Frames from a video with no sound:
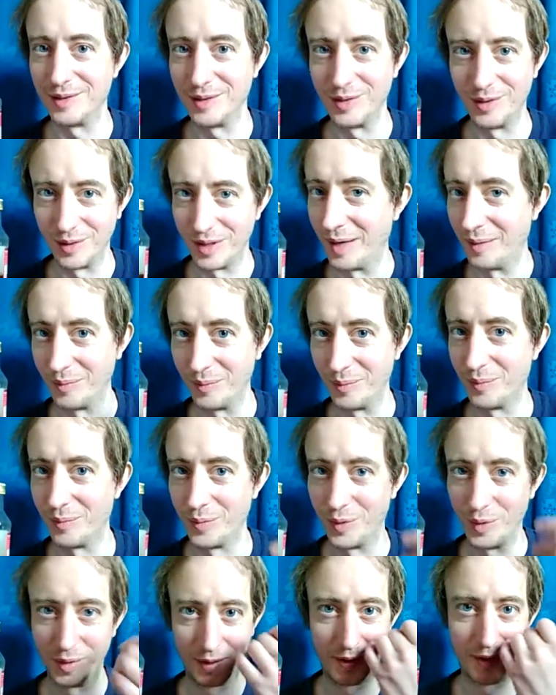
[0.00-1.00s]
you can
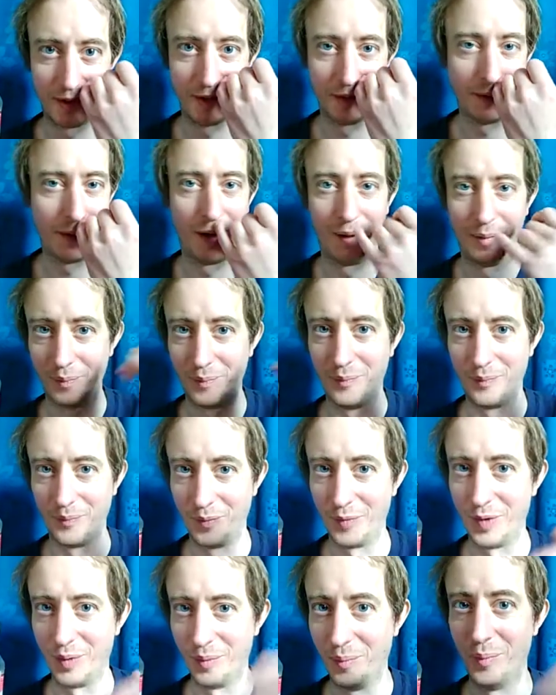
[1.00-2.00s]
put
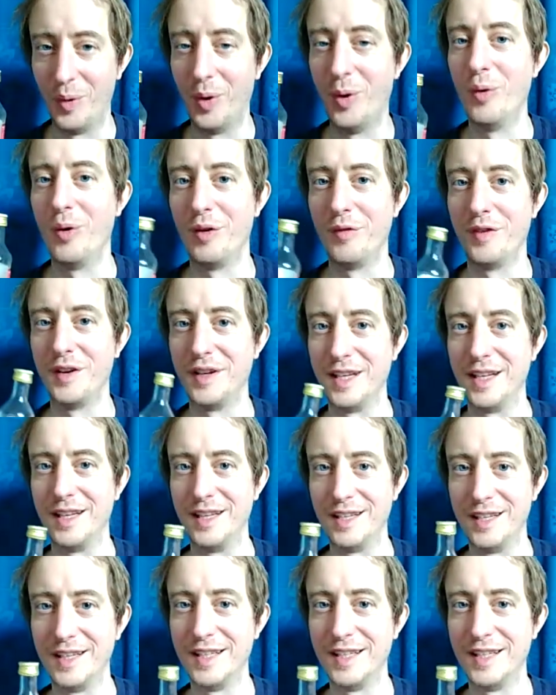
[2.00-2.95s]
more of it in.